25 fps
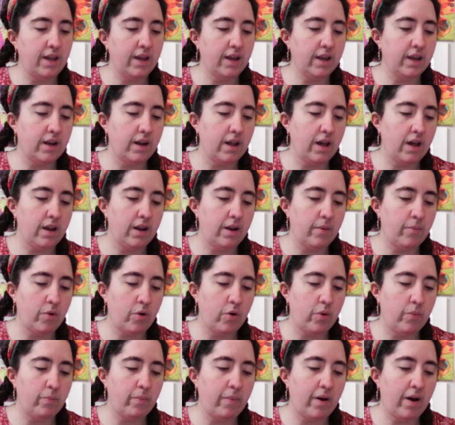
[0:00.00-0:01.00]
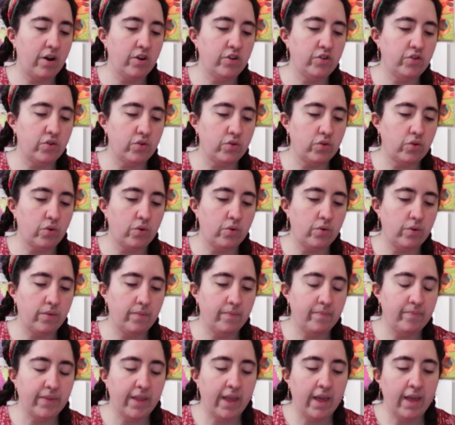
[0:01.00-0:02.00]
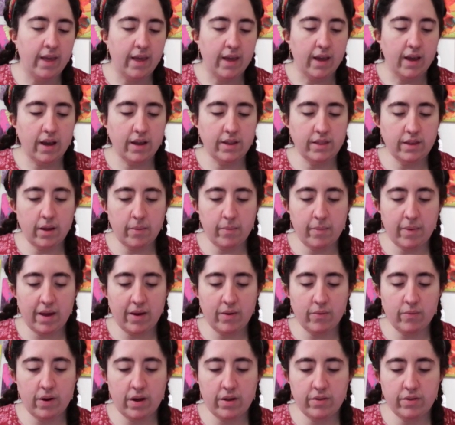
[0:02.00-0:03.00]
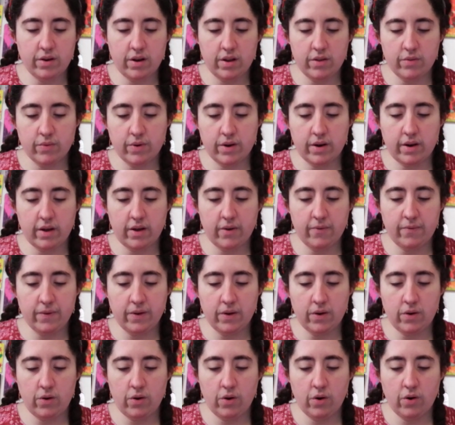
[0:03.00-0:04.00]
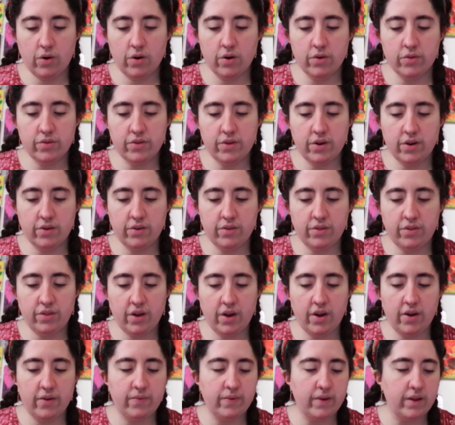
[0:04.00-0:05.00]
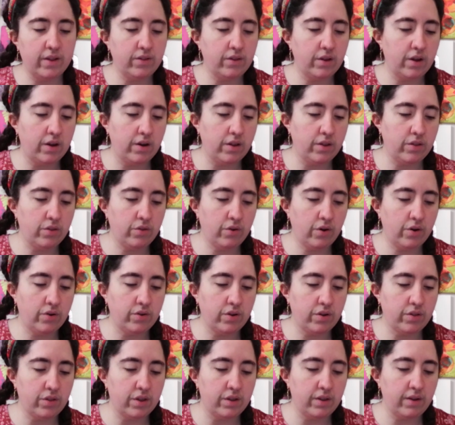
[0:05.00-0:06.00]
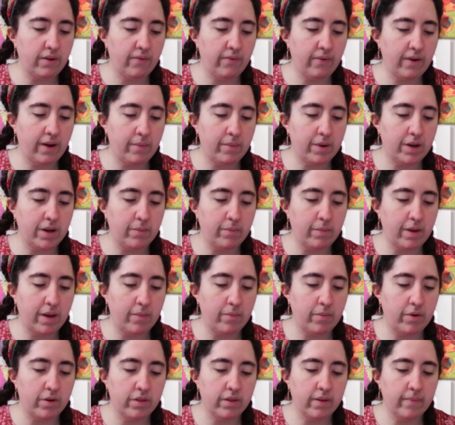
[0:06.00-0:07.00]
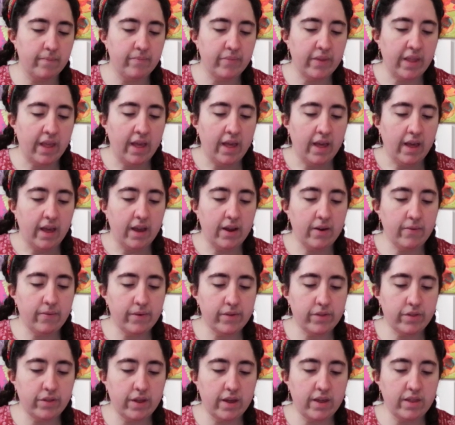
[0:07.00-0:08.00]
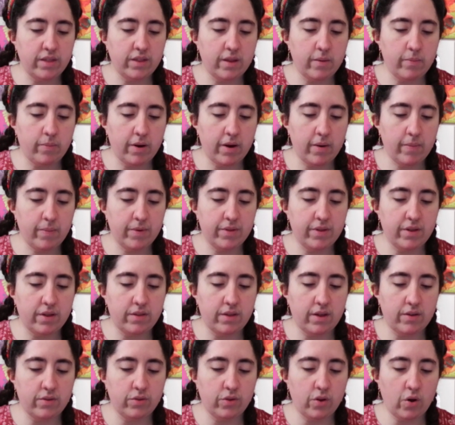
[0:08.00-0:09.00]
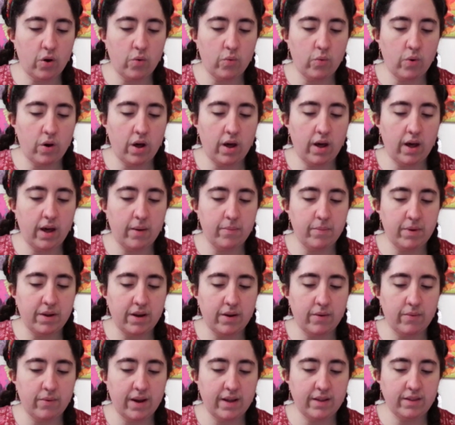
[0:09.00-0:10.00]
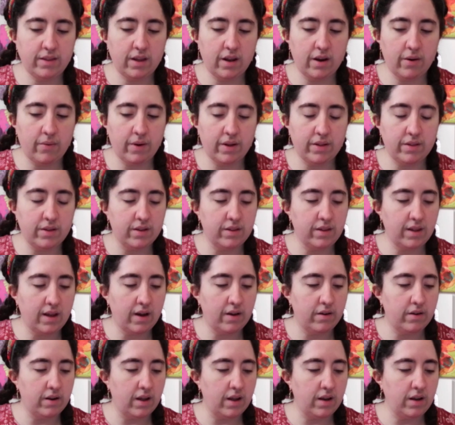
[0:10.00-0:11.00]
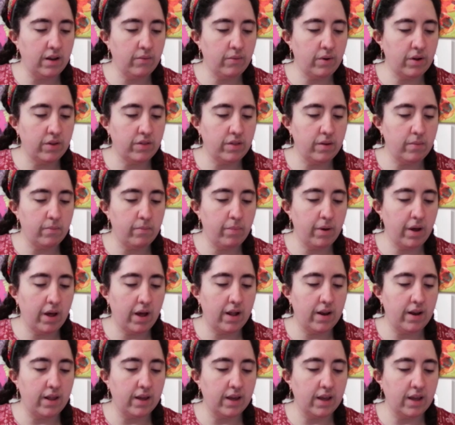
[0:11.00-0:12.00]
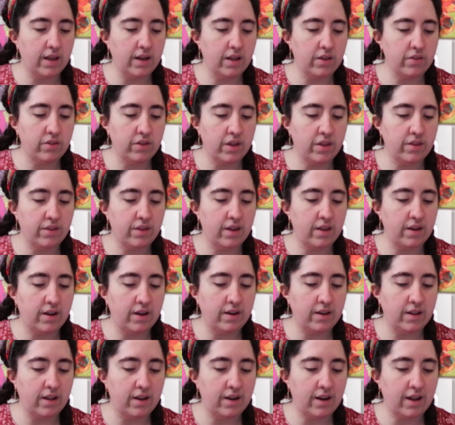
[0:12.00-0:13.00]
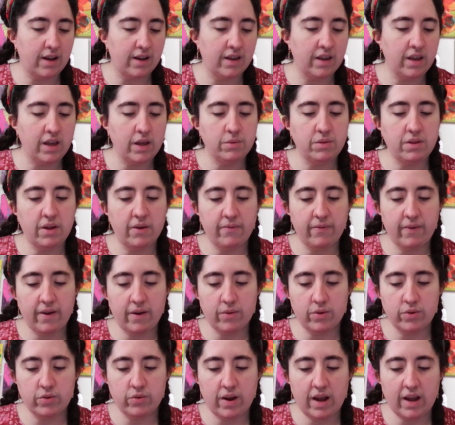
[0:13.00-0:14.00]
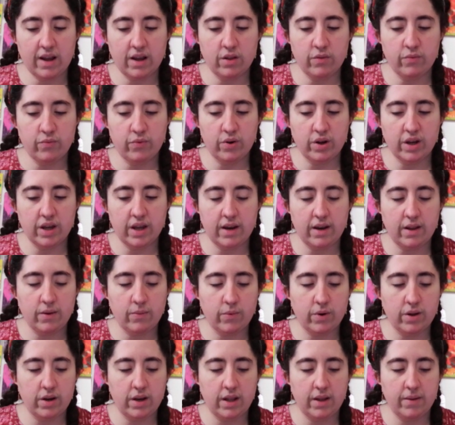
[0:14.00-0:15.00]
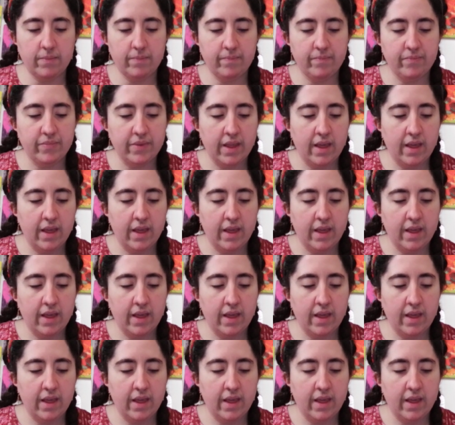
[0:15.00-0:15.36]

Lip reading: taken on a more martial tone. And the main residents were now a few lords, their serfs, and 30 soldiers and their family members. And for safety purposes, a stone wall had been erected around the town, and it was symbolic in a sense that it did not keep the feral dragons from getting within.